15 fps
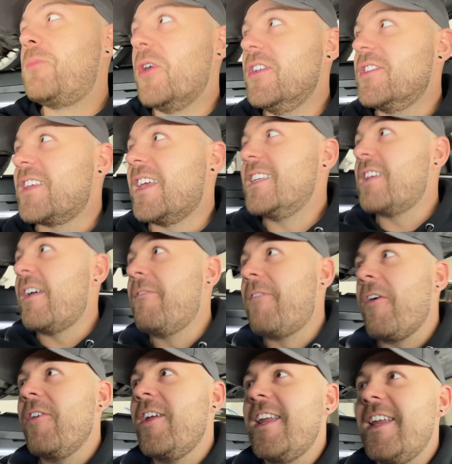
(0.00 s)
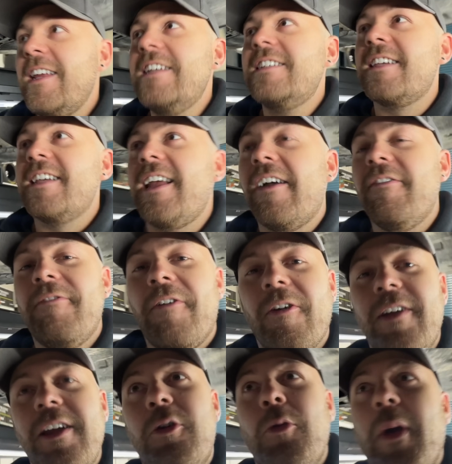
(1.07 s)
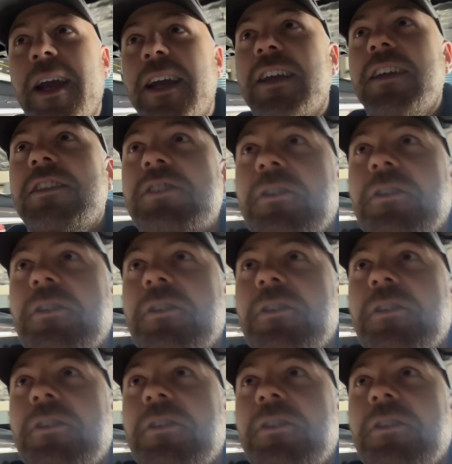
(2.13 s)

but it's very easy and very quick to